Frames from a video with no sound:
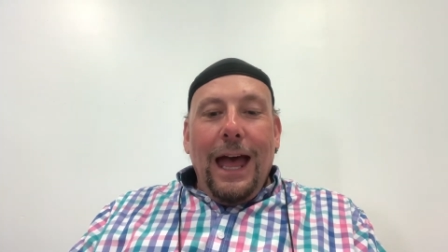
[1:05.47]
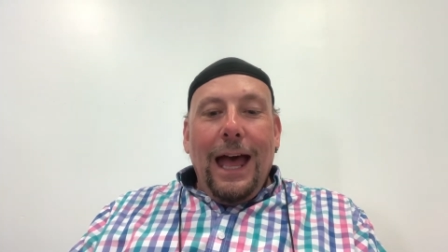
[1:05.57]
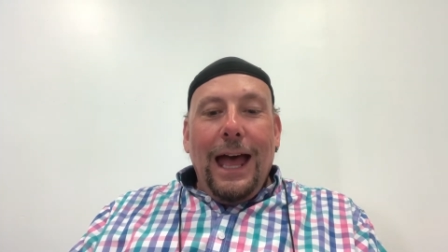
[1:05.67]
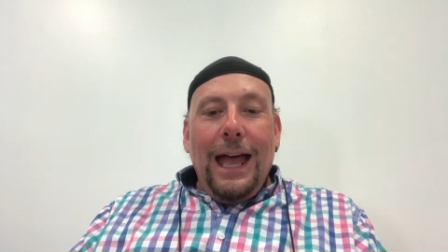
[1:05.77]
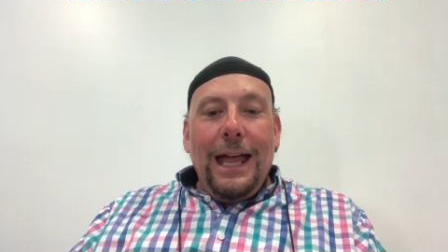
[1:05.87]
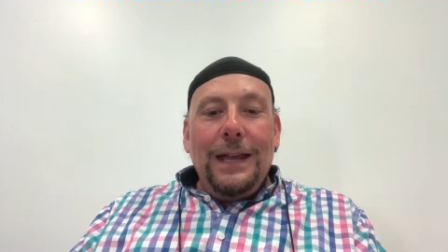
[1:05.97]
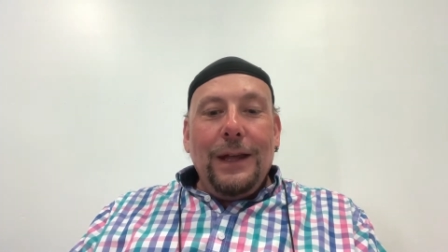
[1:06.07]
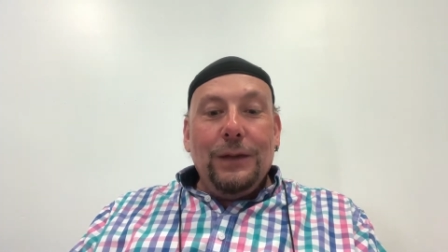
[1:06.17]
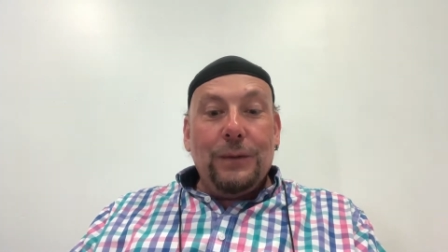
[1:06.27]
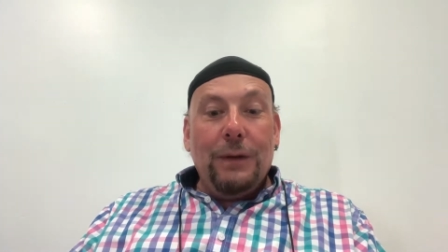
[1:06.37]
And
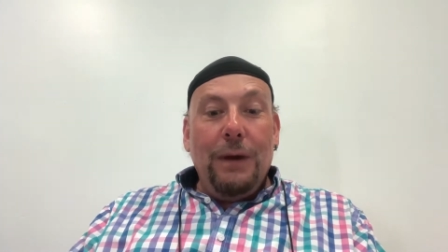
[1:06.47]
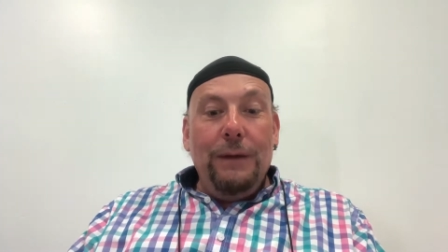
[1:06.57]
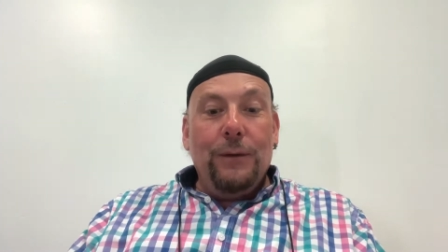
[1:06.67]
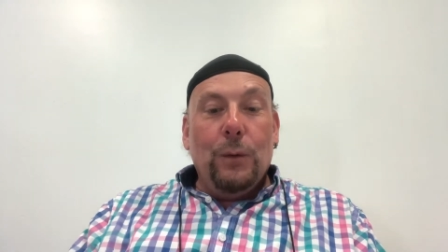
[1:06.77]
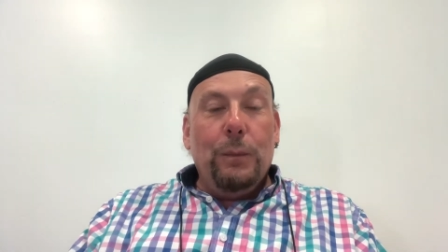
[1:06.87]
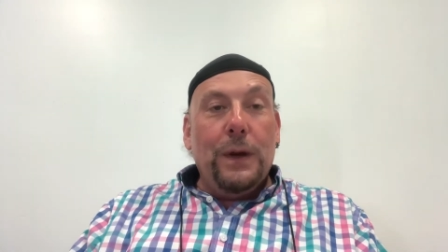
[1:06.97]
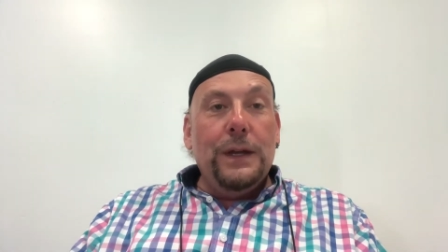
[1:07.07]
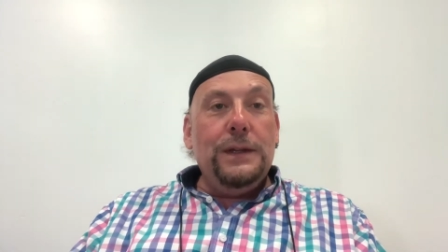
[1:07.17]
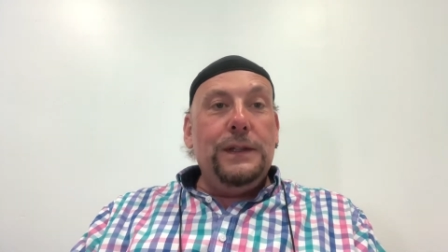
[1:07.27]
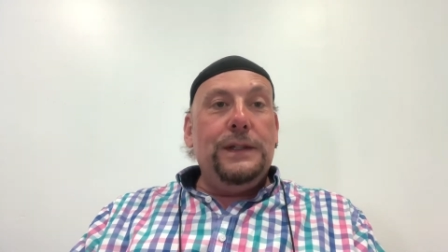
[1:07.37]
I was really grateful
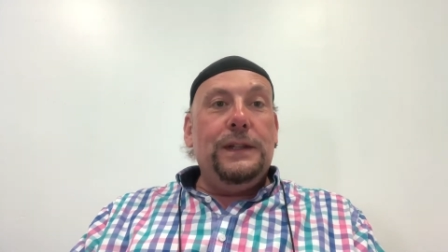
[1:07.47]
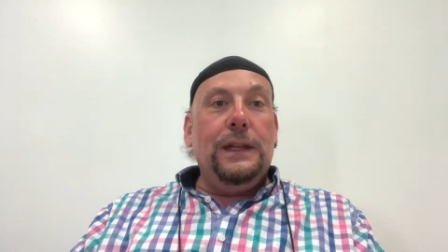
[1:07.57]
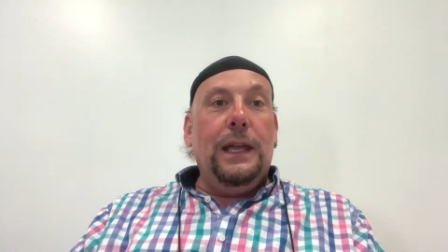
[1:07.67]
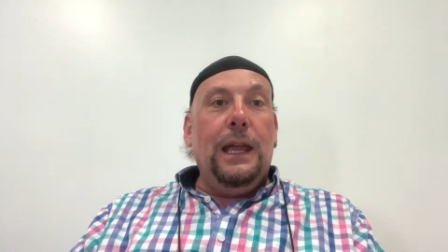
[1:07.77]
because